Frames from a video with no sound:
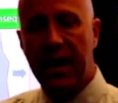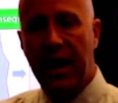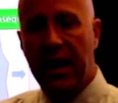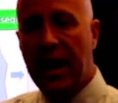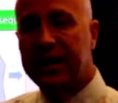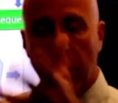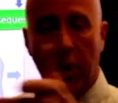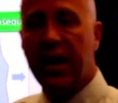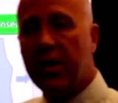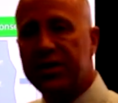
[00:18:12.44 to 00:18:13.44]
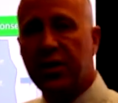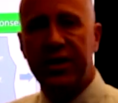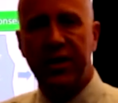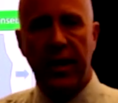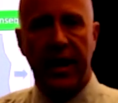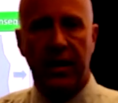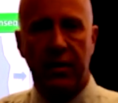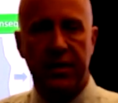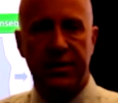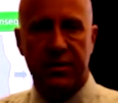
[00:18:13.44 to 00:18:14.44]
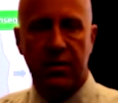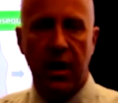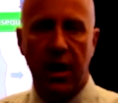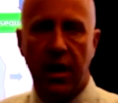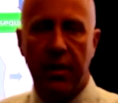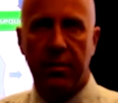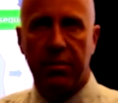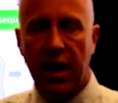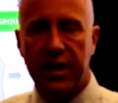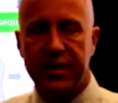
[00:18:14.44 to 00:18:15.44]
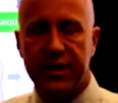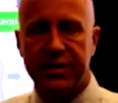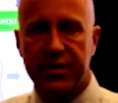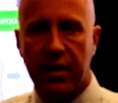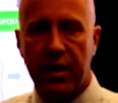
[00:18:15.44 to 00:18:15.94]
hey, so what do you enjoy doing? And she goes, well, I'm a project controller.